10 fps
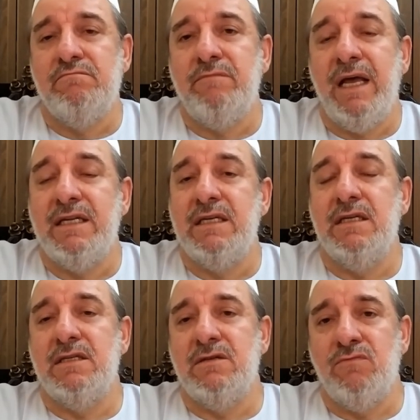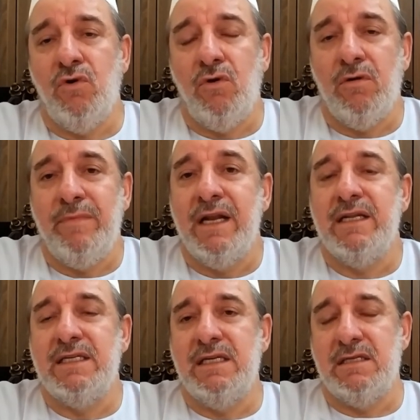pantheism or
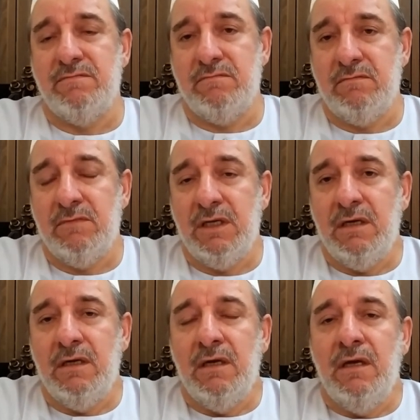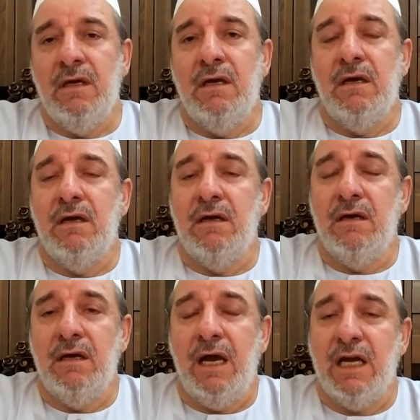panentheism.
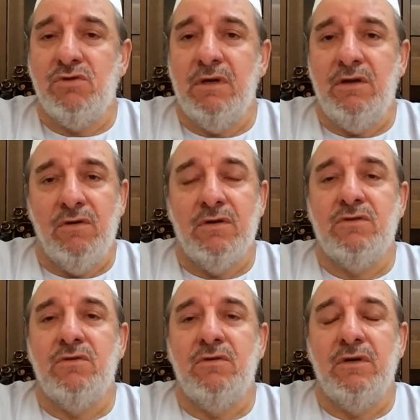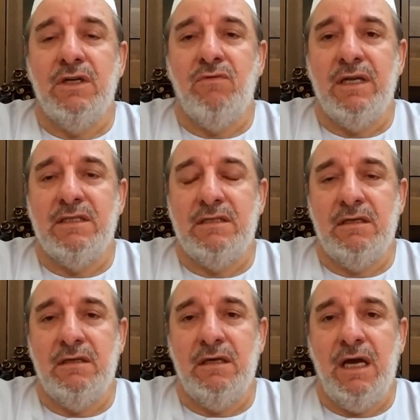Actually, also it was
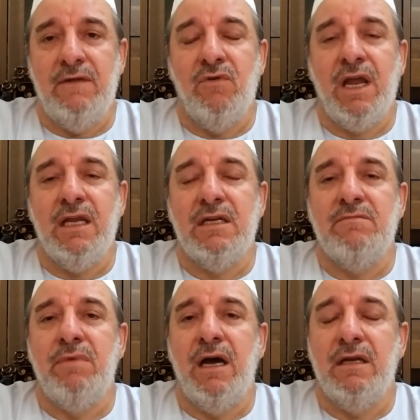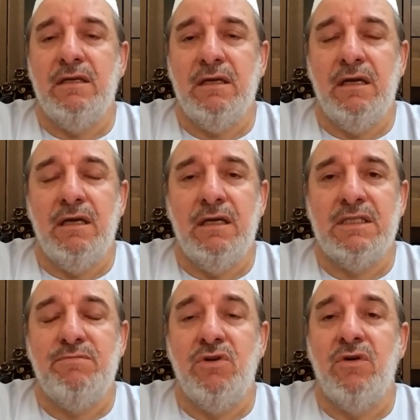advocated by
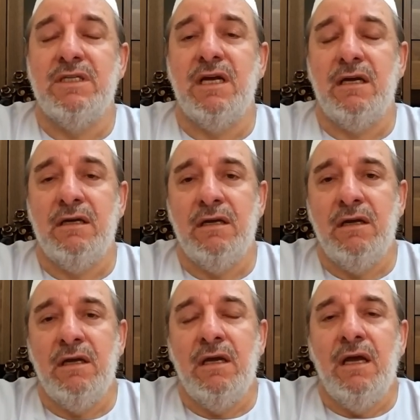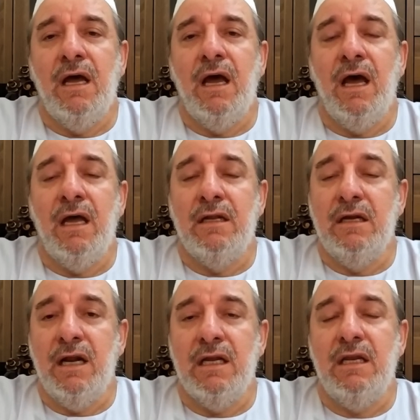Spinoza and
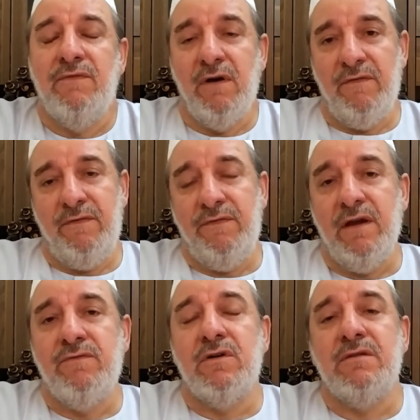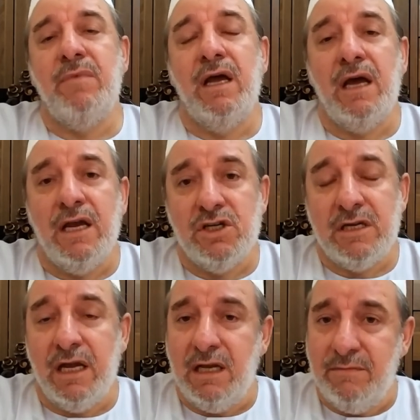greatly favored by
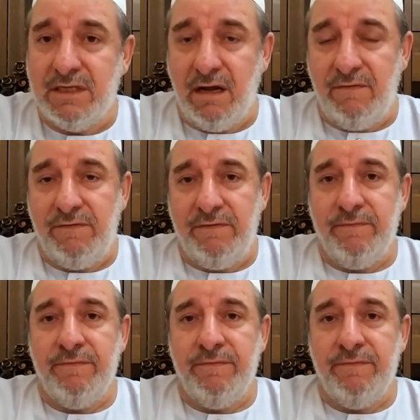Einstein himself.